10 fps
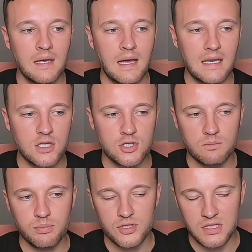and it
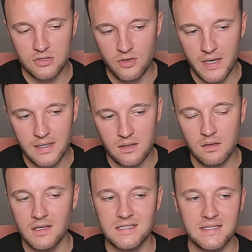should push our trade
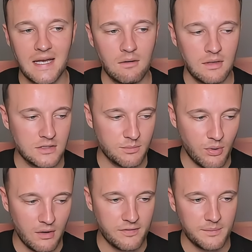nicely down into
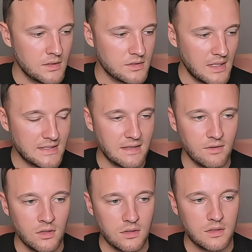profit. So let's have a
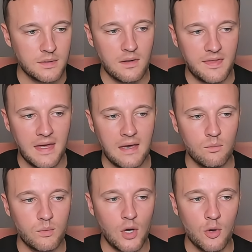look. There
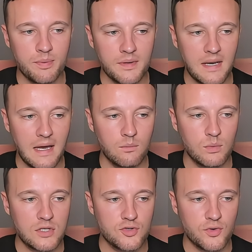we open and
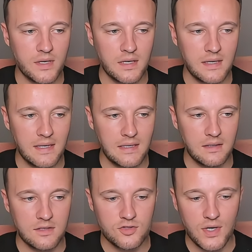we trigger in
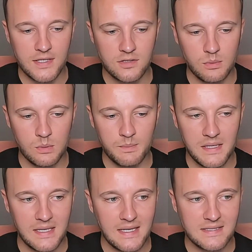the trade. So we would
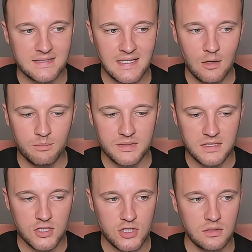be in a sell
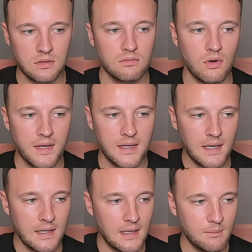position right here.
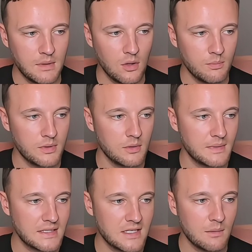Let me open up
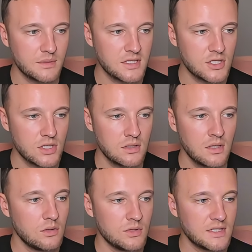that sell position
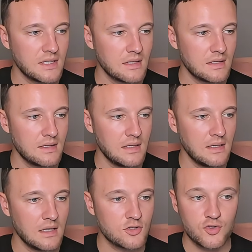using
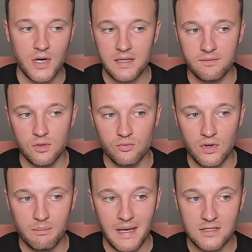the TradingView
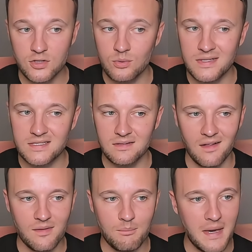replay tool. It's
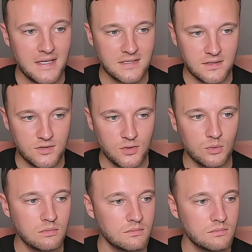not the best tool